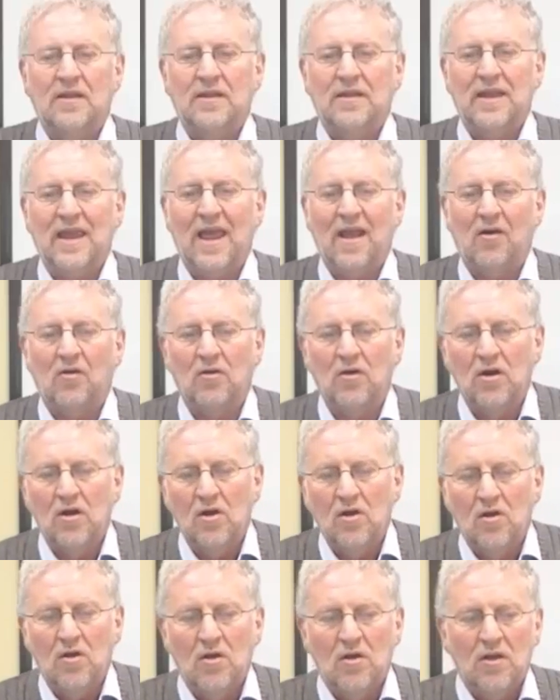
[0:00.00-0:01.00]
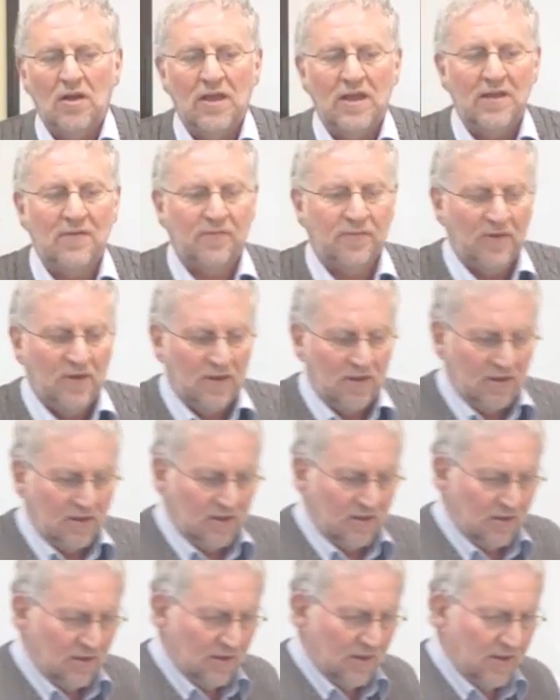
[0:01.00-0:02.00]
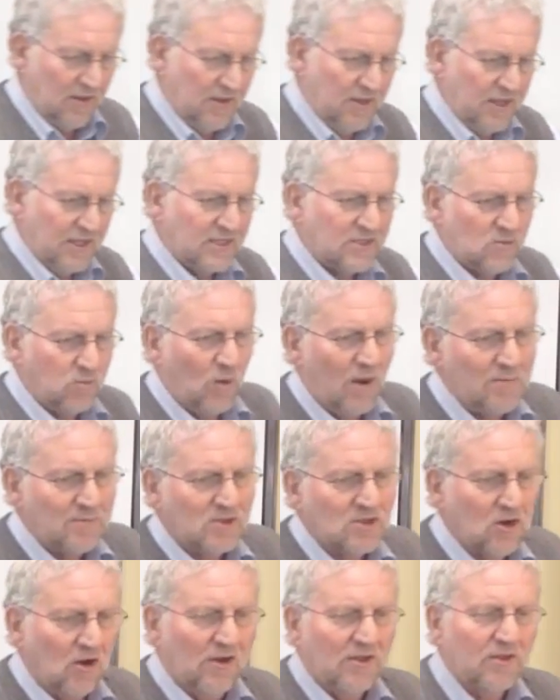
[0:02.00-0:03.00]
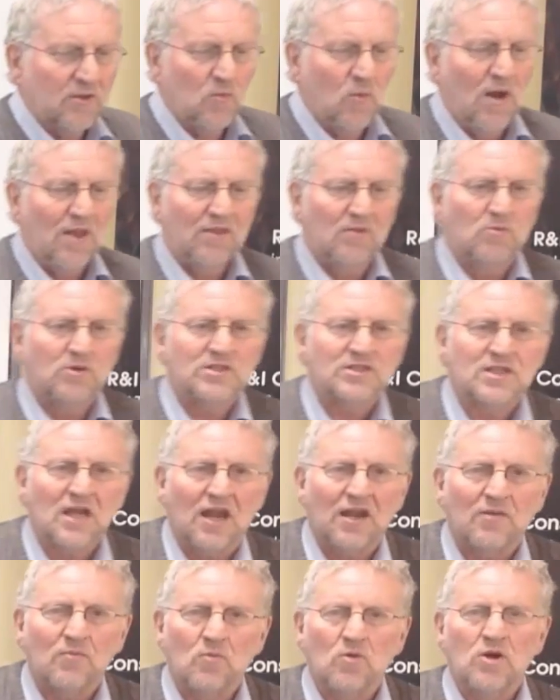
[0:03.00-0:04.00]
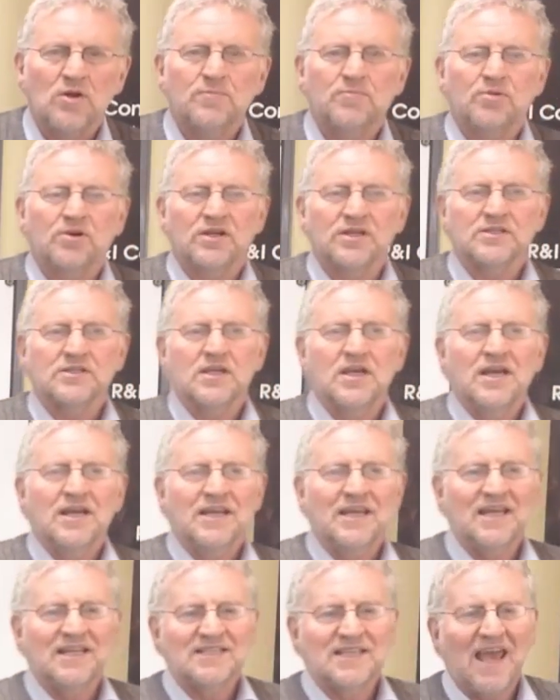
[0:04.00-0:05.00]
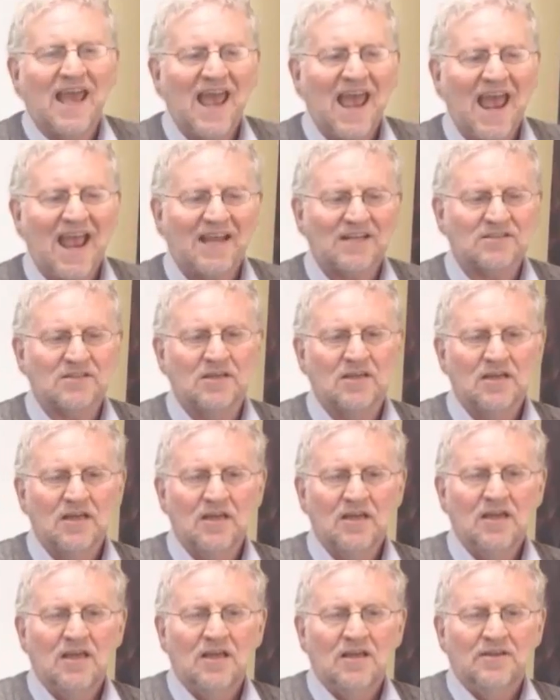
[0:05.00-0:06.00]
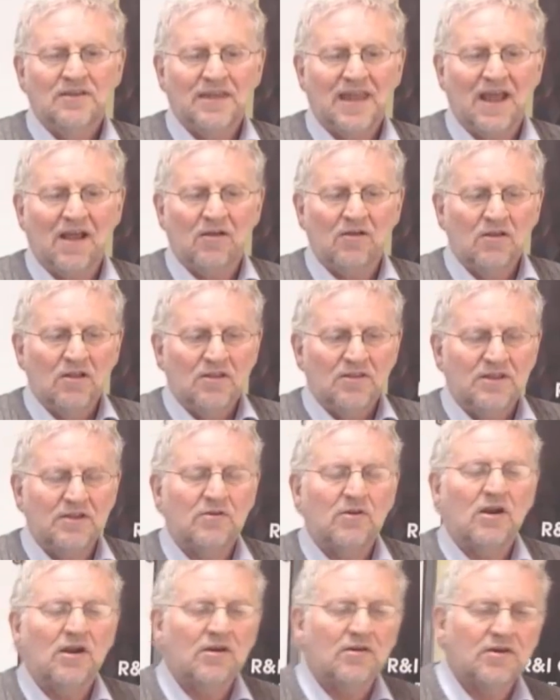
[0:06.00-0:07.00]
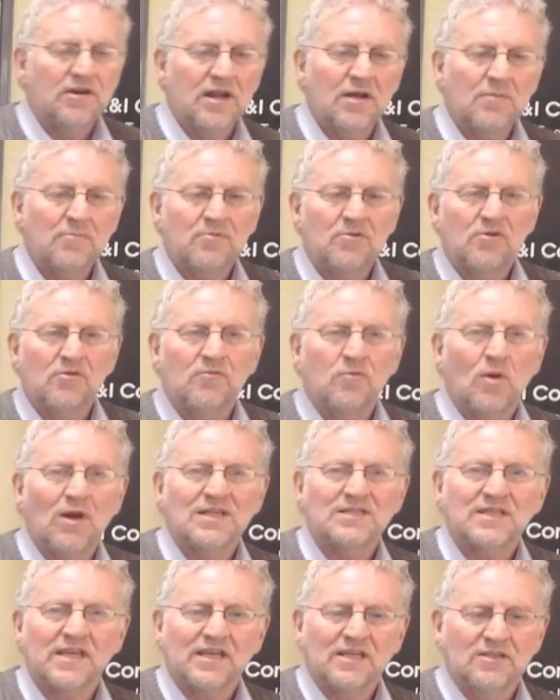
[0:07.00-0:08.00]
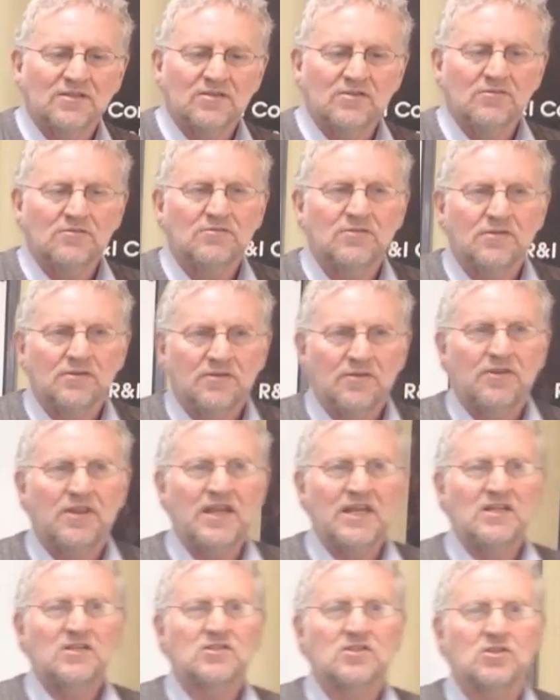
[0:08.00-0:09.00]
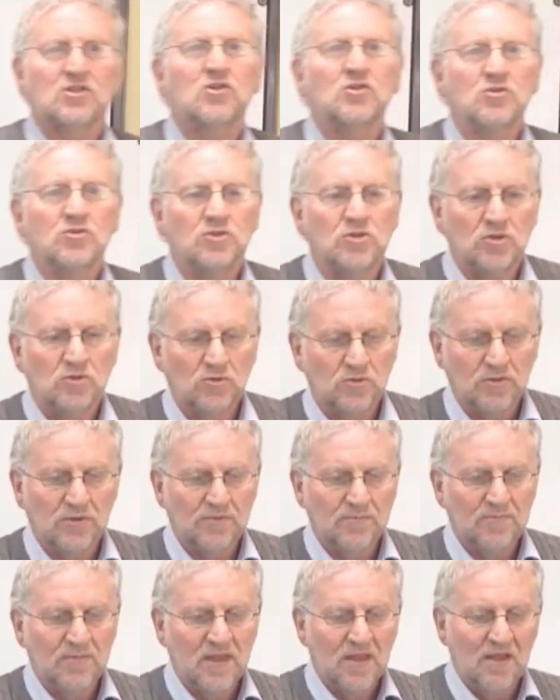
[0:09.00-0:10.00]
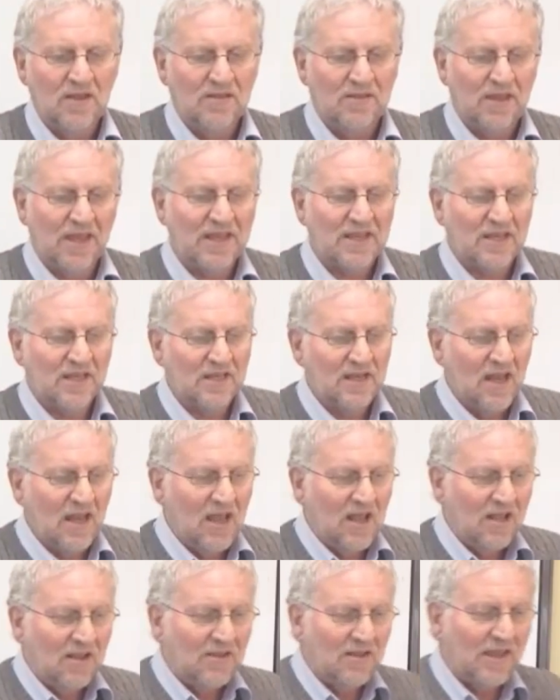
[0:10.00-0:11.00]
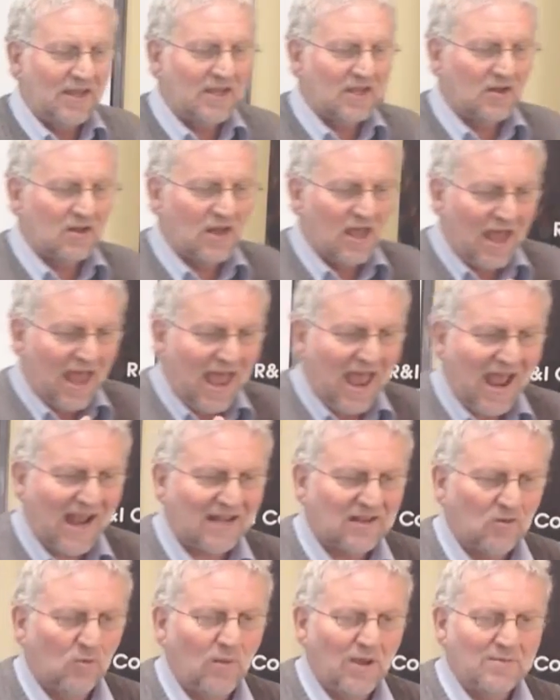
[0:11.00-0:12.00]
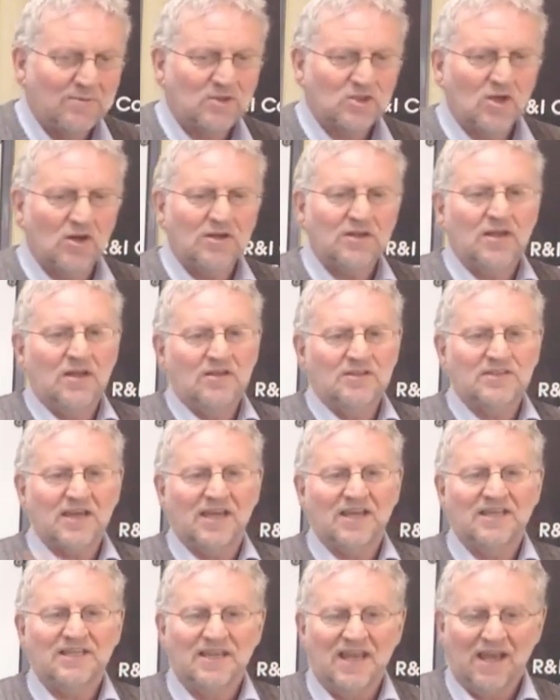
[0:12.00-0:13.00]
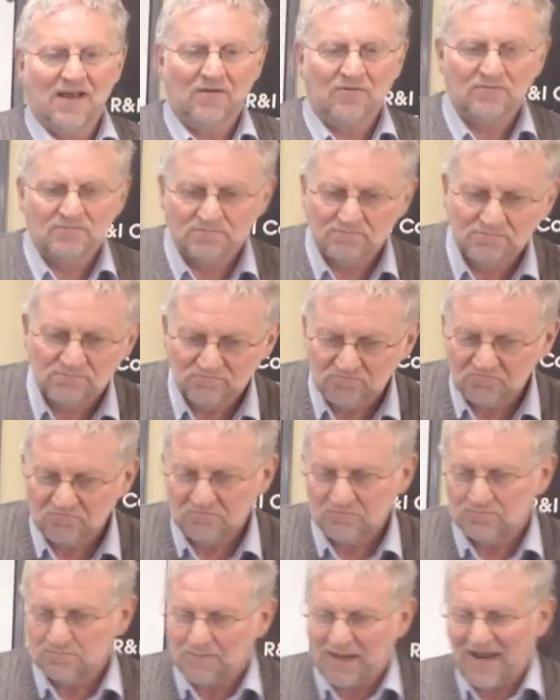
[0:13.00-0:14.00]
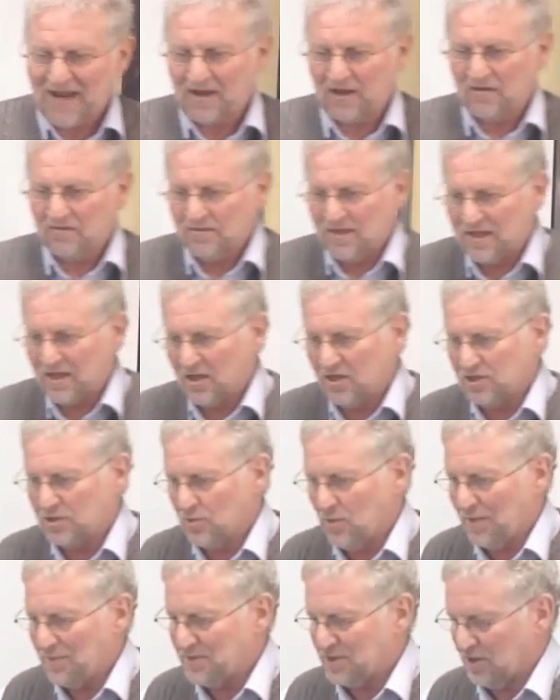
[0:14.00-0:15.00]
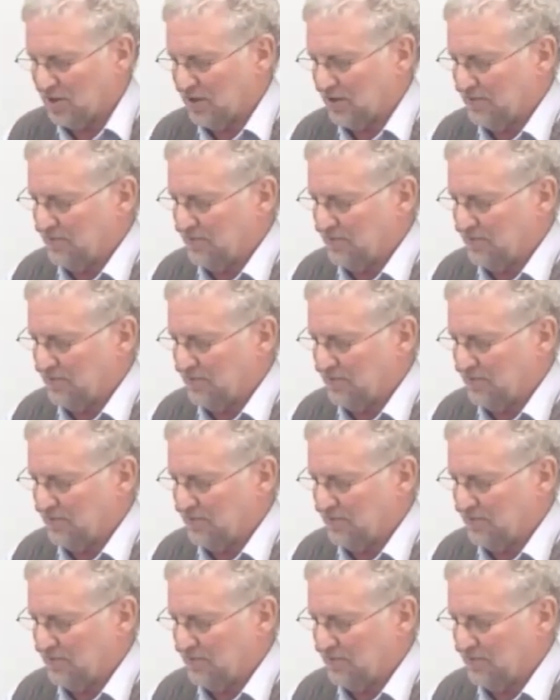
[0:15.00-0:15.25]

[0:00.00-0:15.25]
Now, if this website, the one that was done in WordPress, gets hacked, now there are a number of ways they can do things to you. They can hack the website and take it down. Bang, there goes your website.